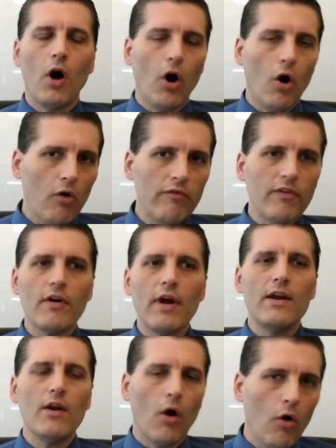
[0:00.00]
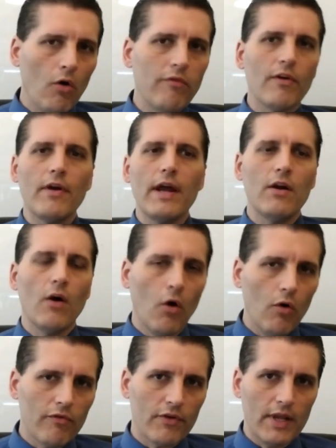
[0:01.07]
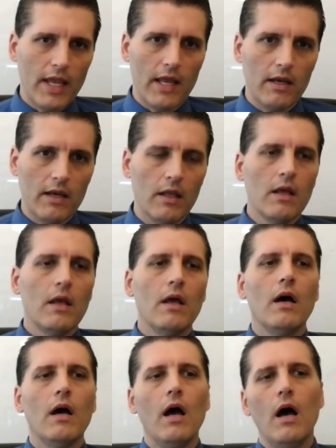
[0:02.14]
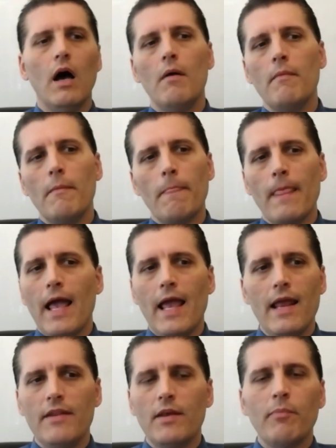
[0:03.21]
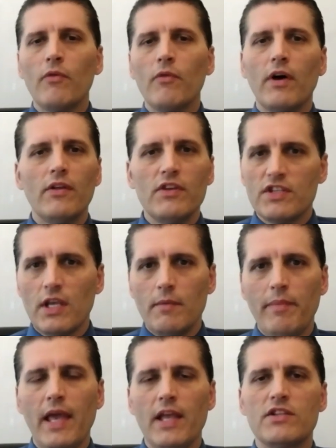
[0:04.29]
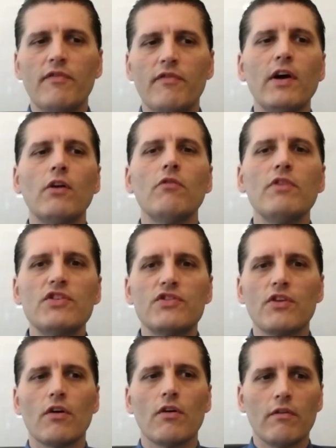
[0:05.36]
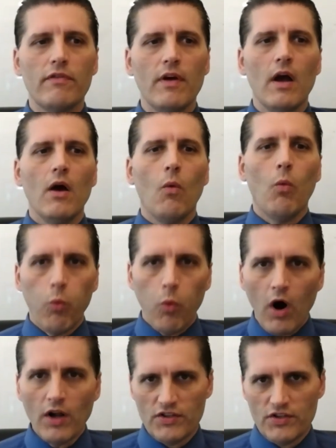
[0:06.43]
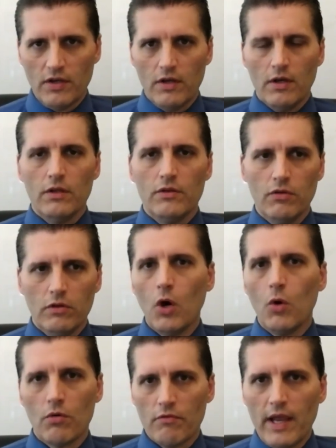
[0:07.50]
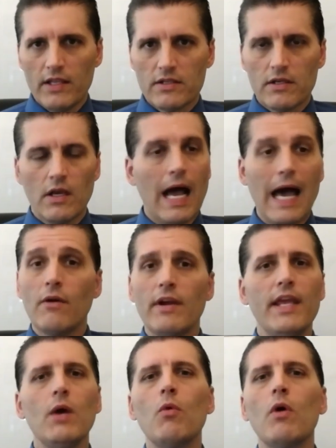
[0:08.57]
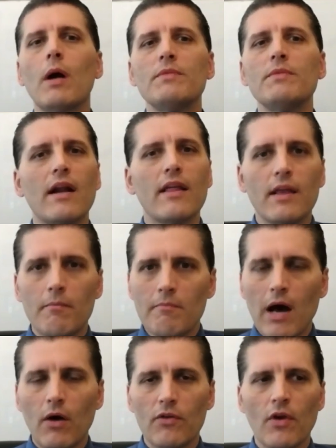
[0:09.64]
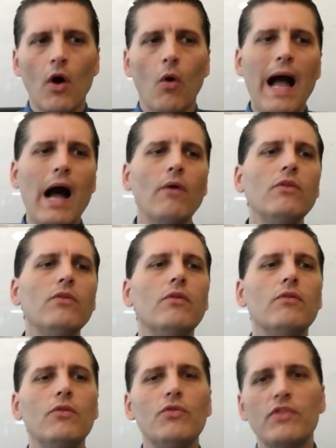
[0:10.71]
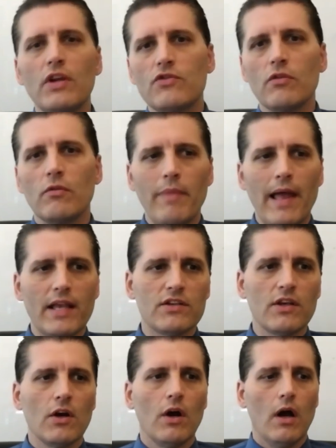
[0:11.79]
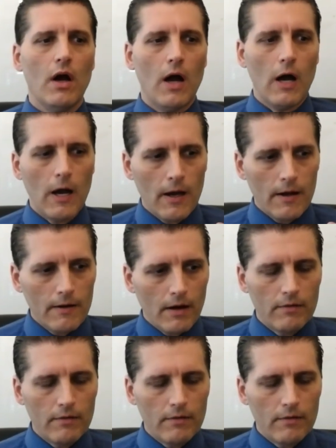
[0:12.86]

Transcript: over and over and over again. Um, and they're both on the same page. The Federal Reserve wants to lower rates. I don't care what comes out of their mouths. How do central banks uh,